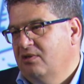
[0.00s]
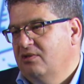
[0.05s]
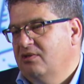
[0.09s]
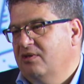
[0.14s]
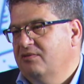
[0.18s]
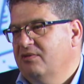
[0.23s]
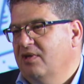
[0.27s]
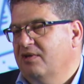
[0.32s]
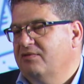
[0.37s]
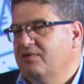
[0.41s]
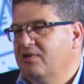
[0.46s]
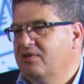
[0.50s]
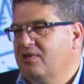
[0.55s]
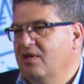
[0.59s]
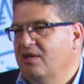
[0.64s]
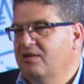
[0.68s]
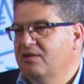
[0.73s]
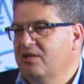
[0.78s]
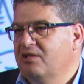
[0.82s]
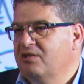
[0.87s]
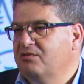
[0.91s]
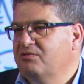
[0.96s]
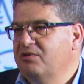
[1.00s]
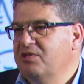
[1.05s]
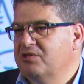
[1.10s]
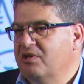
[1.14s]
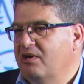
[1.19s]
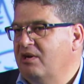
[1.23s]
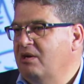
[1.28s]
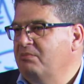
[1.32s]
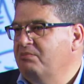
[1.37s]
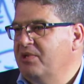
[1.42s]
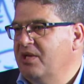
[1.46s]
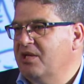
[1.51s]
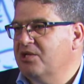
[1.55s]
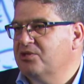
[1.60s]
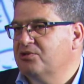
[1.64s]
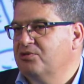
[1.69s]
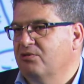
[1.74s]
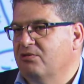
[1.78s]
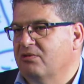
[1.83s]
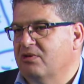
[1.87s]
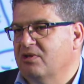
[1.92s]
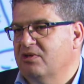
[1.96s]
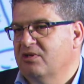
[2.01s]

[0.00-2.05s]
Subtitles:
and that they can increase their NPS score,